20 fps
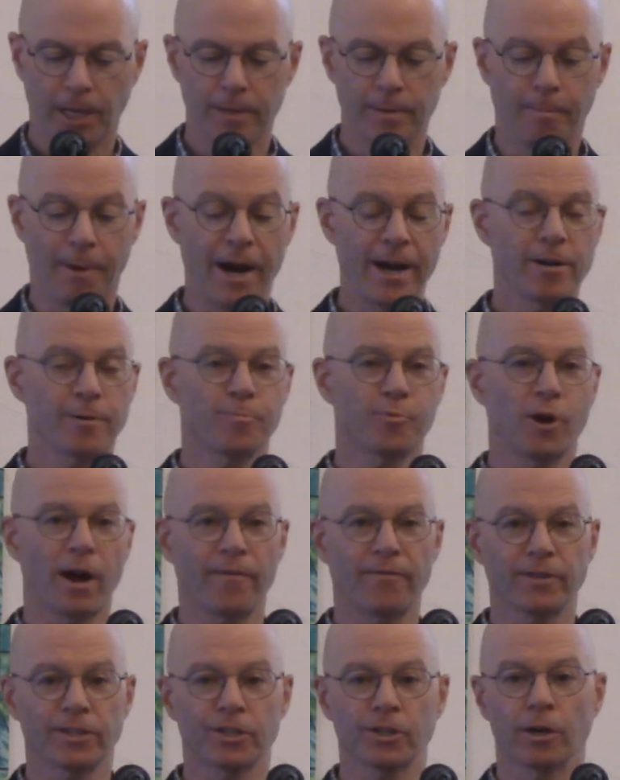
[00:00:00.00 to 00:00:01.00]
The minor
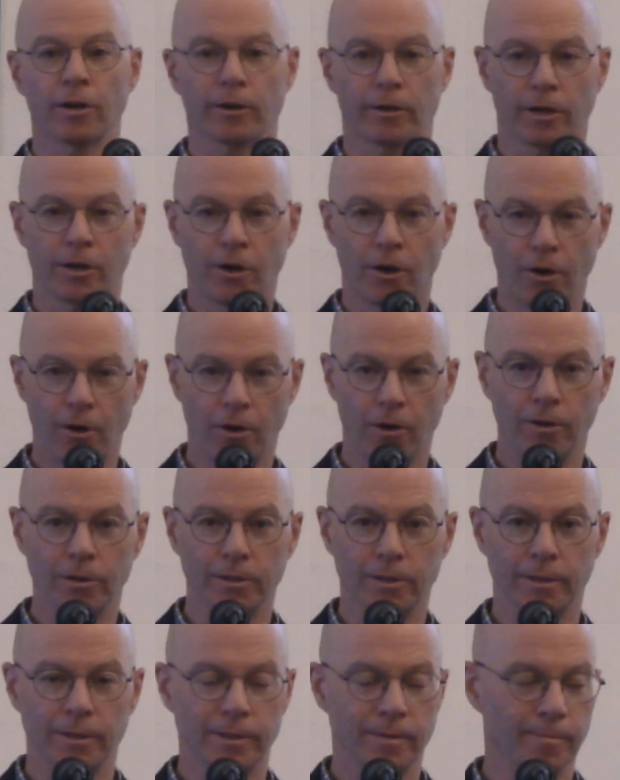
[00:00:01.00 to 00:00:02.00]
prophets aren't
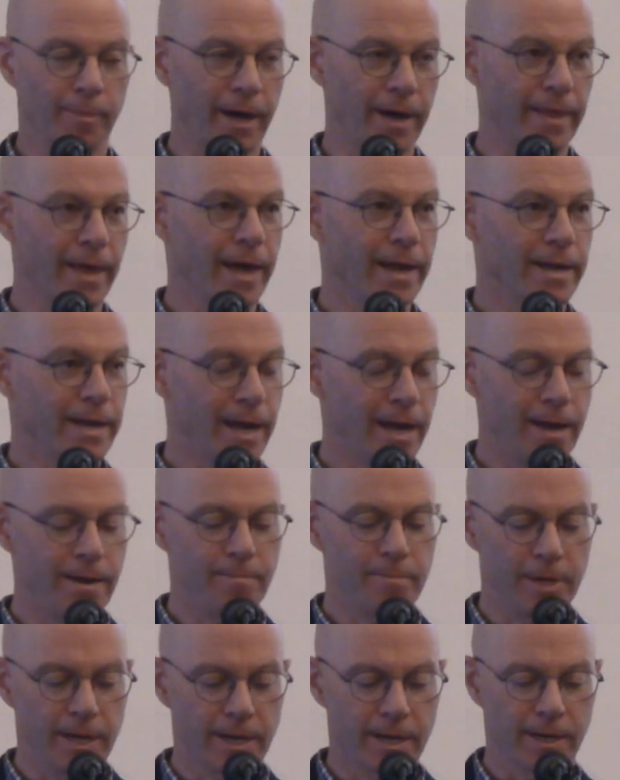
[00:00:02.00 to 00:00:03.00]
called by that
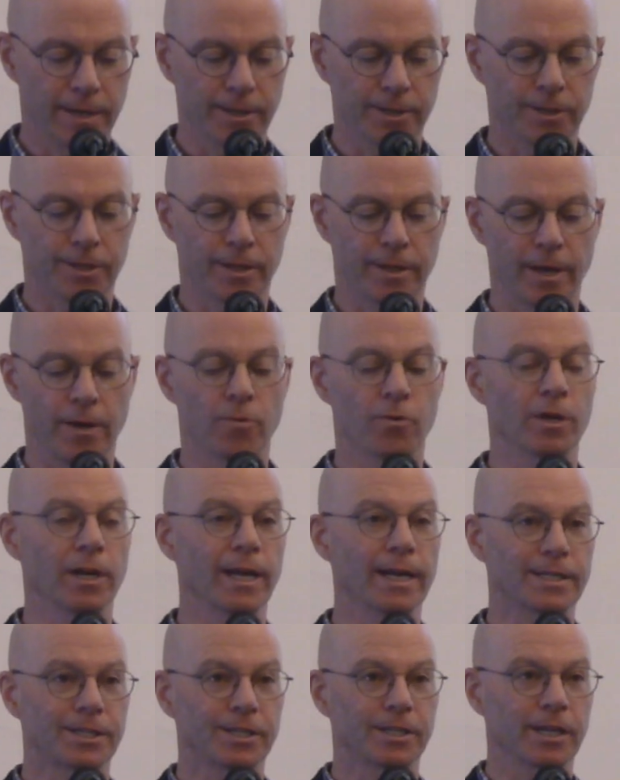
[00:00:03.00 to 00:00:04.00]
name because they were
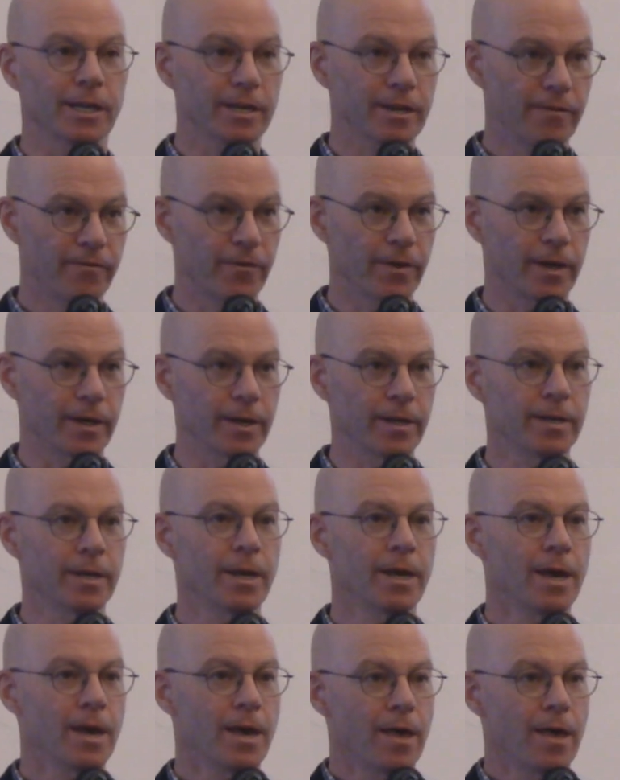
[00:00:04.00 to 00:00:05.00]
less significant.
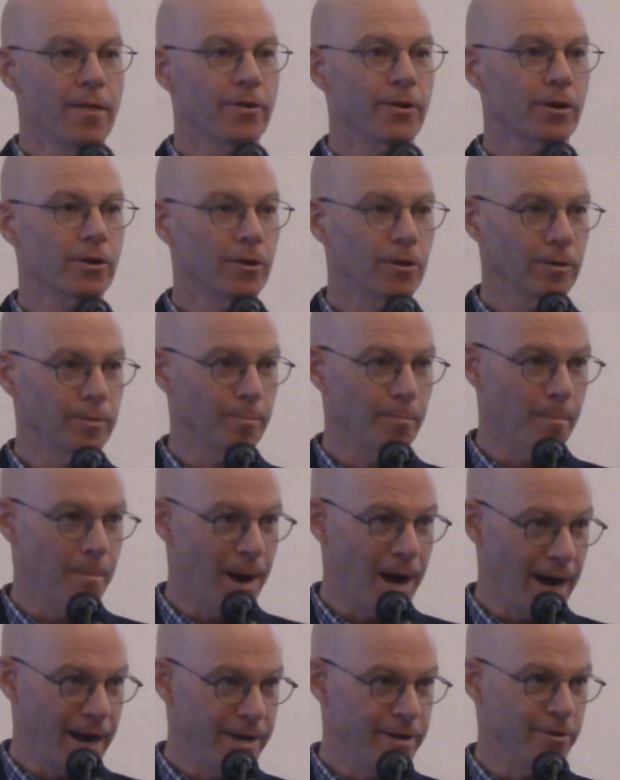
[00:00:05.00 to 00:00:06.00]
They're called
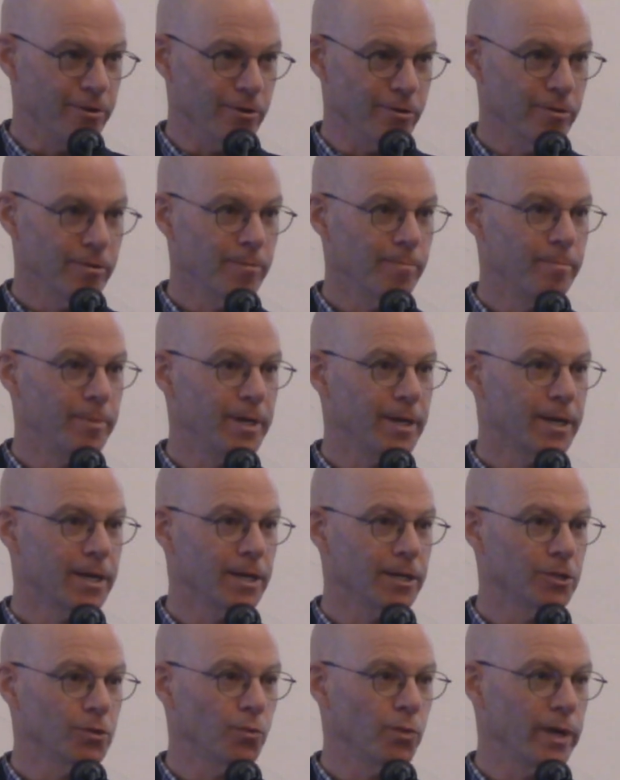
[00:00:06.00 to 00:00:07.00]
minor
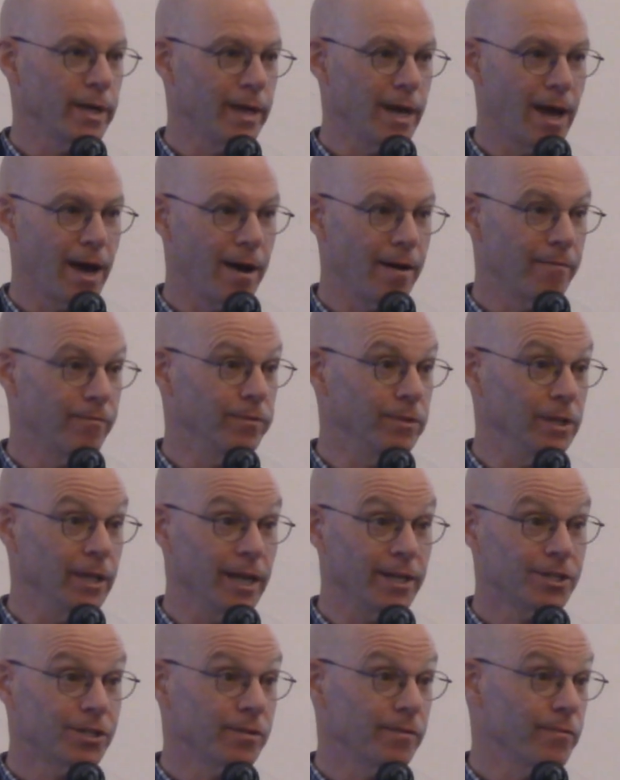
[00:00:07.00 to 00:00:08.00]
because we have
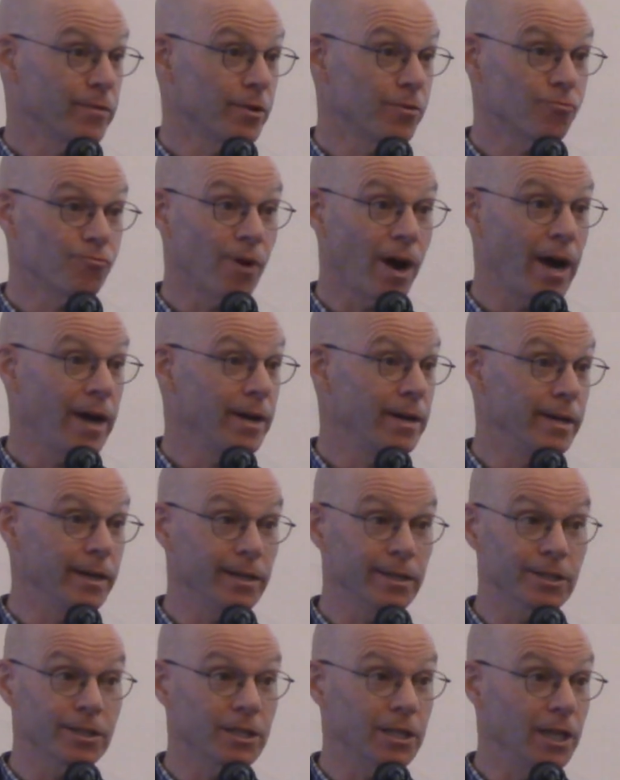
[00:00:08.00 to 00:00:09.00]
less of their
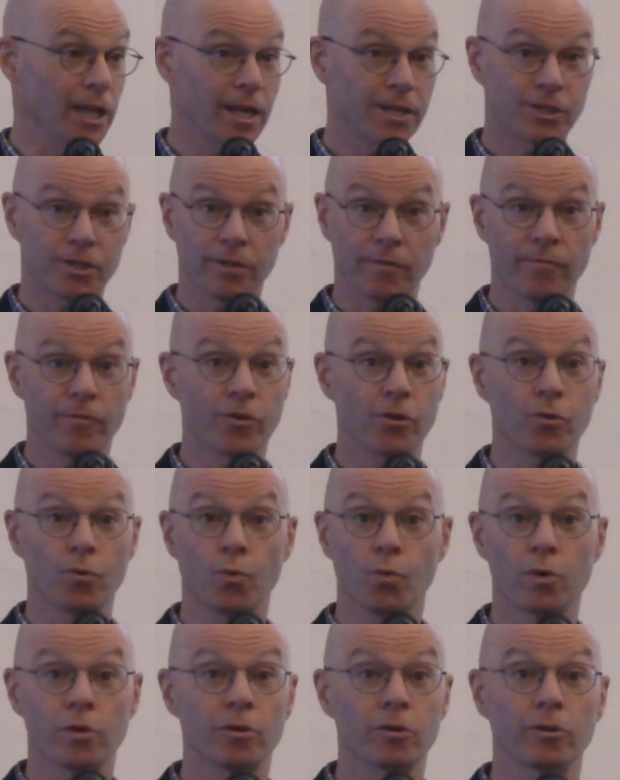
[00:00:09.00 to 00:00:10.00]
writings, less of their
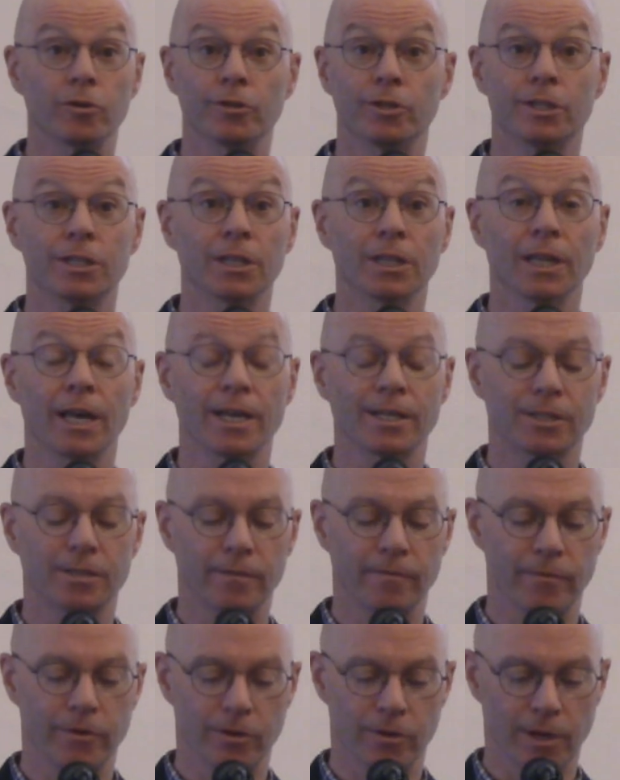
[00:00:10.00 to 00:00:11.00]
words, less
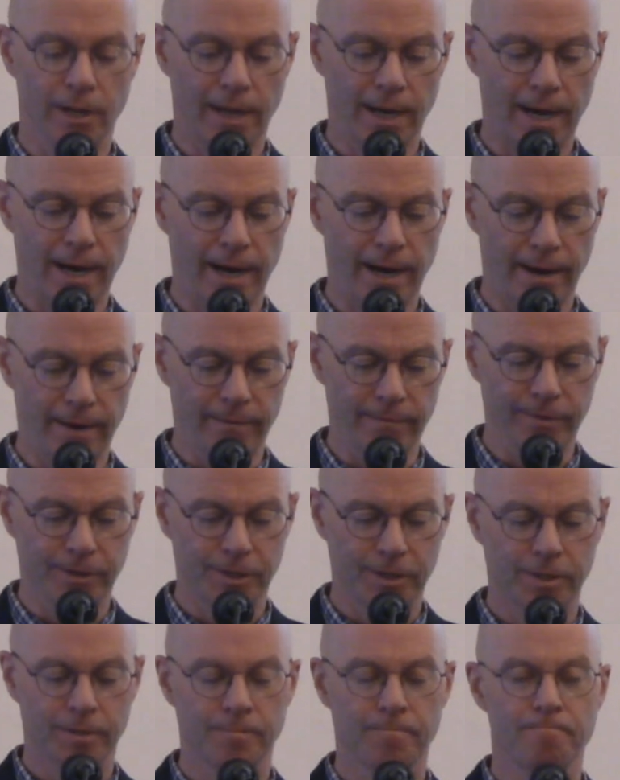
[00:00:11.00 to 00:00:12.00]
of their
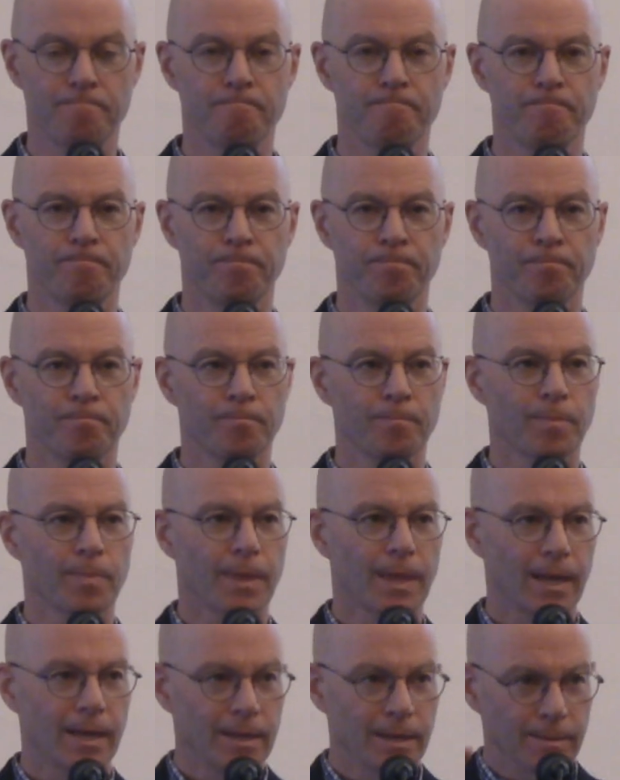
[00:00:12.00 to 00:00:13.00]
lives.
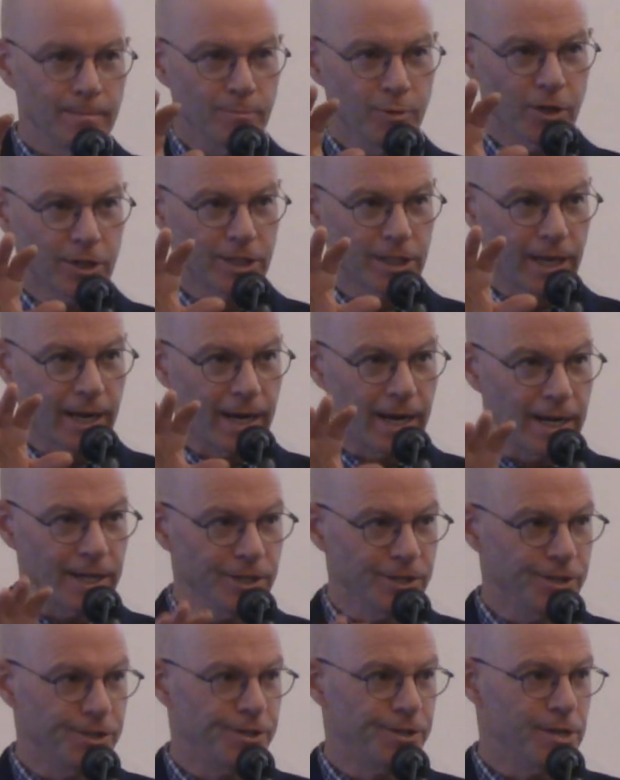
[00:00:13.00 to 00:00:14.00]
Books like
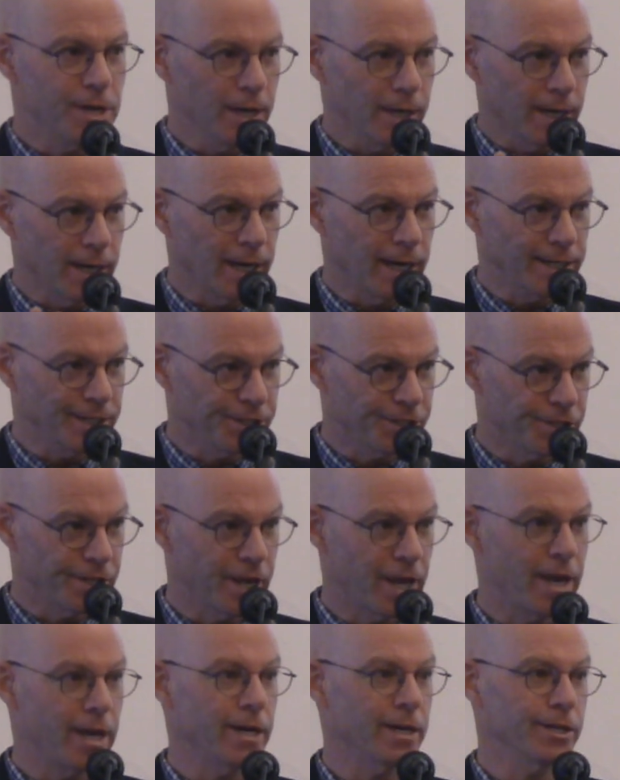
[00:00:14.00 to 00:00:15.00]

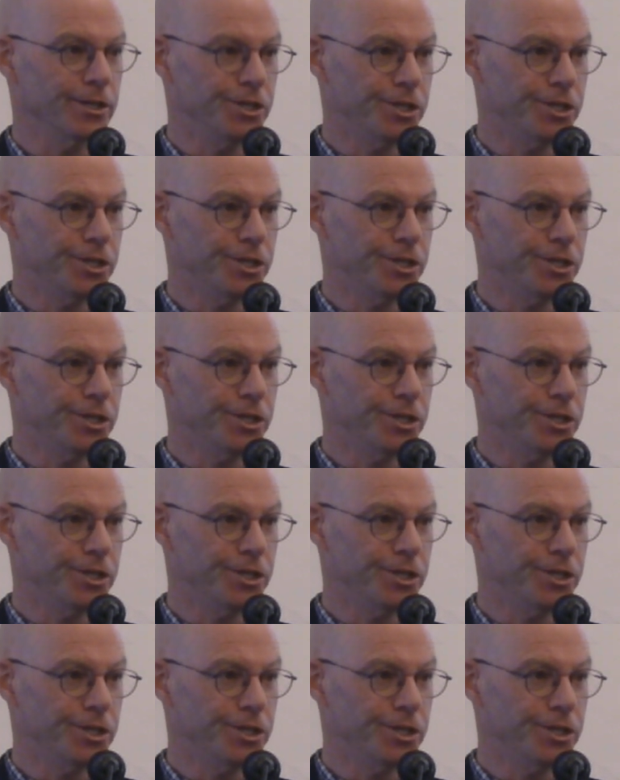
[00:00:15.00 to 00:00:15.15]
Isaiah,